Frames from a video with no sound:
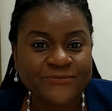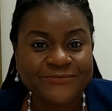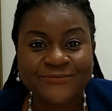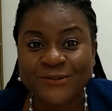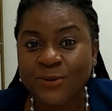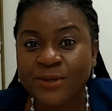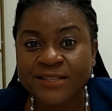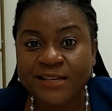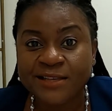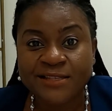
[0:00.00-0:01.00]
No one is
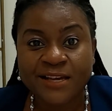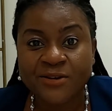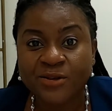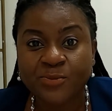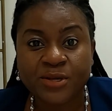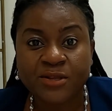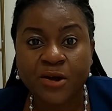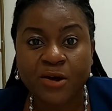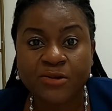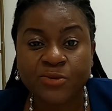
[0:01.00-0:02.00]
going to tell you to put in the
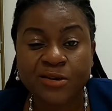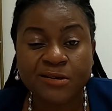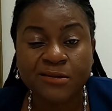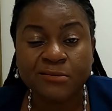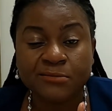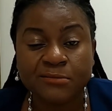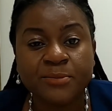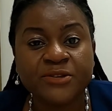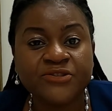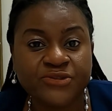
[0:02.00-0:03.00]
hard work
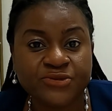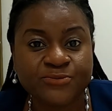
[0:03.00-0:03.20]
but you.